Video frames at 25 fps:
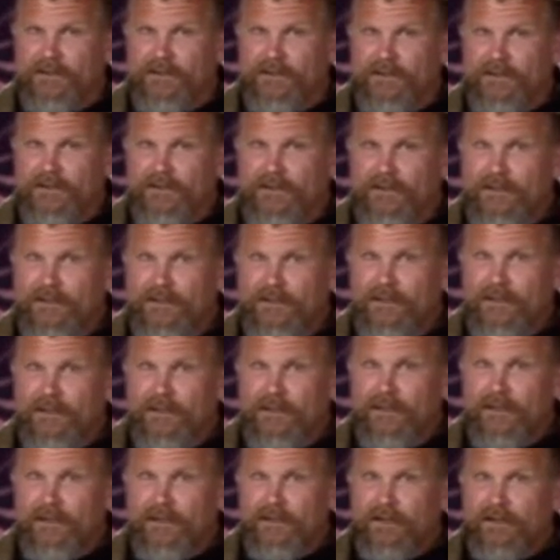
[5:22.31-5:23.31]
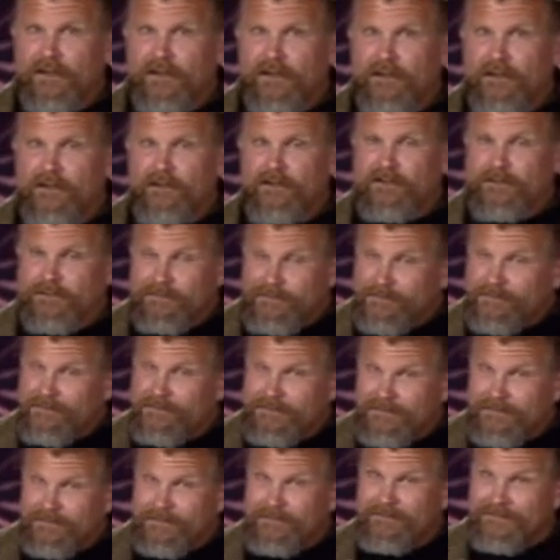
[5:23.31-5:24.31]
The spirit was the
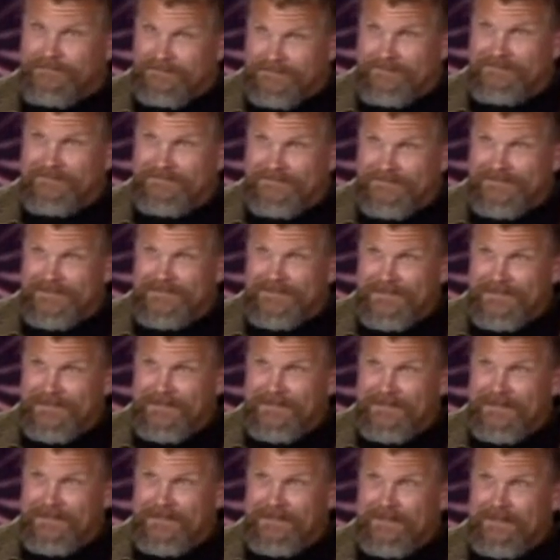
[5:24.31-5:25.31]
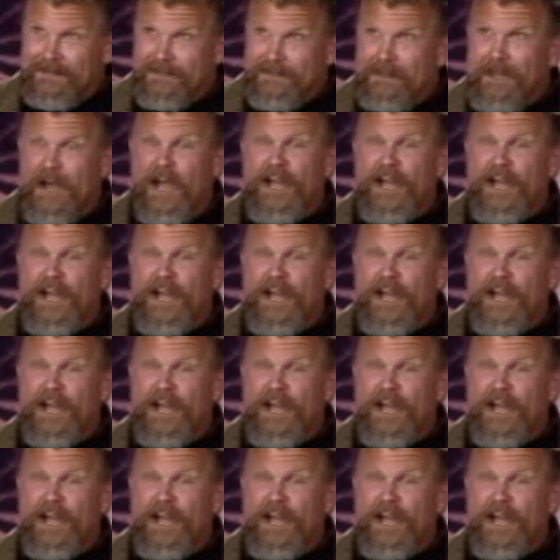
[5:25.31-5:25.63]
spirit already existed.